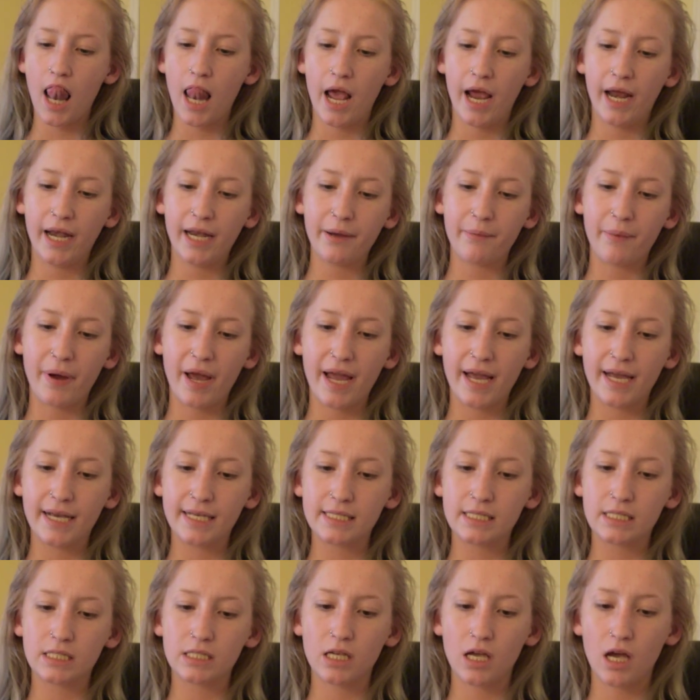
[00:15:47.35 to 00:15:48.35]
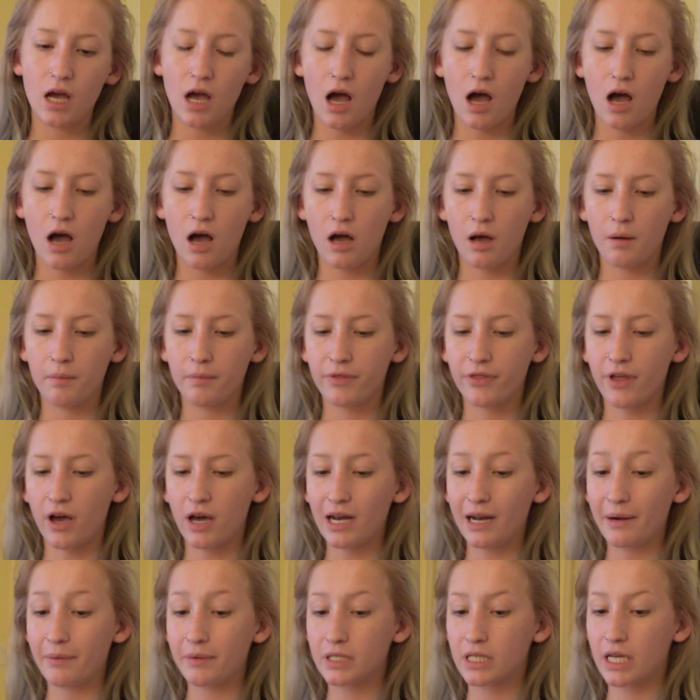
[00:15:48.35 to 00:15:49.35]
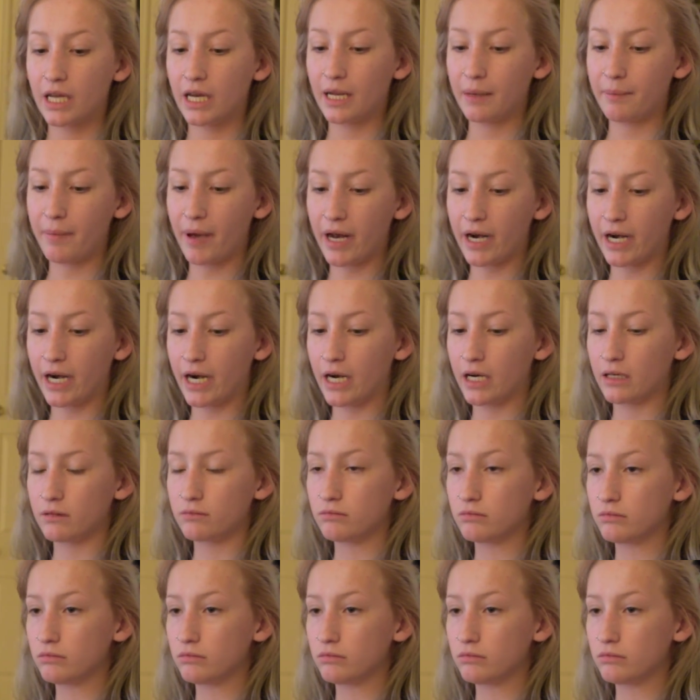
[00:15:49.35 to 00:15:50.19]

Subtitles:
anyways, thought I was getting better.